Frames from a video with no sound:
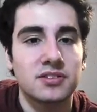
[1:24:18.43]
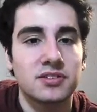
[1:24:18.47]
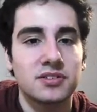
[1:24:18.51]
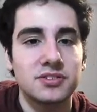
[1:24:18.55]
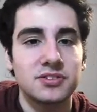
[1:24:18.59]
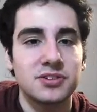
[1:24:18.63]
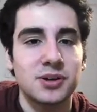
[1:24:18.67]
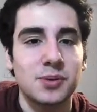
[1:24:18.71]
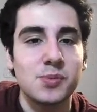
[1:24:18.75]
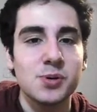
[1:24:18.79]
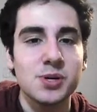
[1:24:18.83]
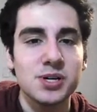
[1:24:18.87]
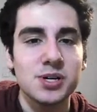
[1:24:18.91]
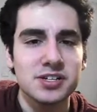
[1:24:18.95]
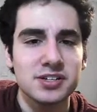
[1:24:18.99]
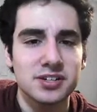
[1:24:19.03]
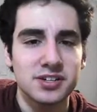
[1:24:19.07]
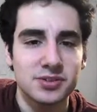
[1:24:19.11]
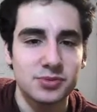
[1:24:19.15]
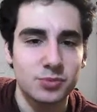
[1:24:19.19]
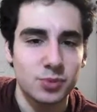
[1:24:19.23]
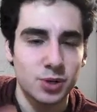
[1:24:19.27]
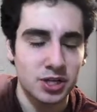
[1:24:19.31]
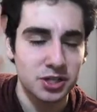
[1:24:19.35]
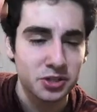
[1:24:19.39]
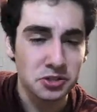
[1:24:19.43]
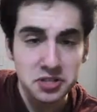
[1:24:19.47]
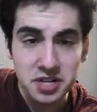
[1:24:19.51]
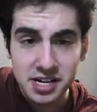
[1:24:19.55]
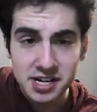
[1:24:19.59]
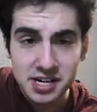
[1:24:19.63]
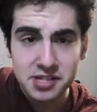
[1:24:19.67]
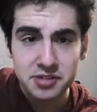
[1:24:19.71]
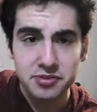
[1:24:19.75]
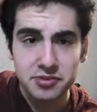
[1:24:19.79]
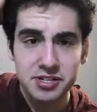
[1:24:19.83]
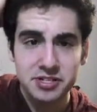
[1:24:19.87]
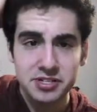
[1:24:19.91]
Number
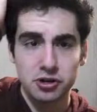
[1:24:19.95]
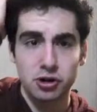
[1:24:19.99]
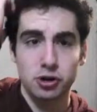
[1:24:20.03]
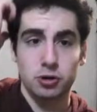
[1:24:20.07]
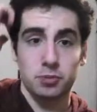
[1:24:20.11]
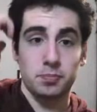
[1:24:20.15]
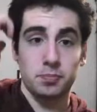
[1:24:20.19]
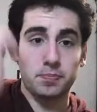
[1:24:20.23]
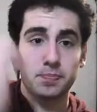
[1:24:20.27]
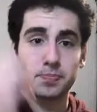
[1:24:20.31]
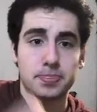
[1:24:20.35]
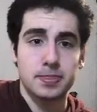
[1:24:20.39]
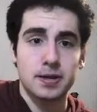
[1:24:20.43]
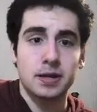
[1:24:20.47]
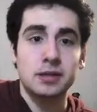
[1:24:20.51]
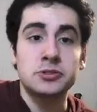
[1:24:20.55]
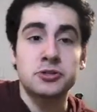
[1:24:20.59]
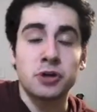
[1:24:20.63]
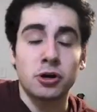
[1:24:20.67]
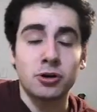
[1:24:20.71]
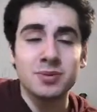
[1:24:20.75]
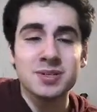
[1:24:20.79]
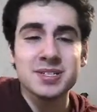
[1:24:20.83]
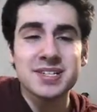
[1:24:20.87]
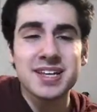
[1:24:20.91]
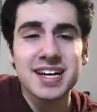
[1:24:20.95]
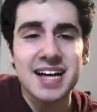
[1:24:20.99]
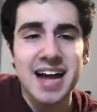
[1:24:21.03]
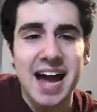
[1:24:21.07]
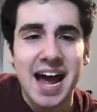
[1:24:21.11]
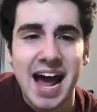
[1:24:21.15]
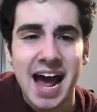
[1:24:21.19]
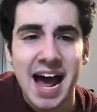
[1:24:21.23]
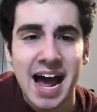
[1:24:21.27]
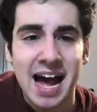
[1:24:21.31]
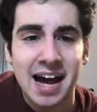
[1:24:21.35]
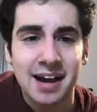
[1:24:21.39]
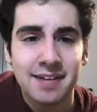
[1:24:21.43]
193, Dome. A dome is like a
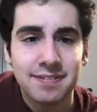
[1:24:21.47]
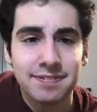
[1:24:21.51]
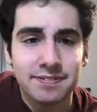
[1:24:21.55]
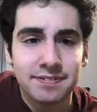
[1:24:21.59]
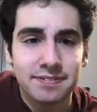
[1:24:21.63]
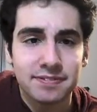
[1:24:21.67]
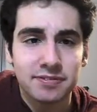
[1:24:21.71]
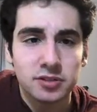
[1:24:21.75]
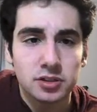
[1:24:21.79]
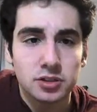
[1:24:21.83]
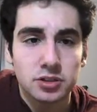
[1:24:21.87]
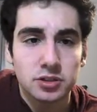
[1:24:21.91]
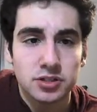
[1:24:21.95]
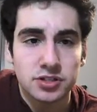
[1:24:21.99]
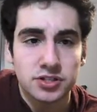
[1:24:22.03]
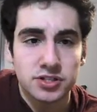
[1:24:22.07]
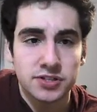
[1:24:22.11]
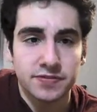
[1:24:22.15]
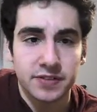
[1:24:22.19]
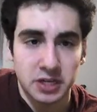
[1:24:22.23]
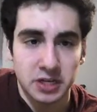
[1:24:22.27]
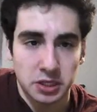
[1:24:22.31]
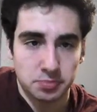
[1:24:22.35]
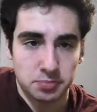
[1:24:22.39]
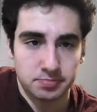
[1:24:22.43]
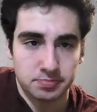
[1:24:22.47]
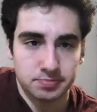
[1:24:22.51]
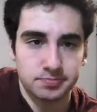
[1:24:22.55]
half sphere.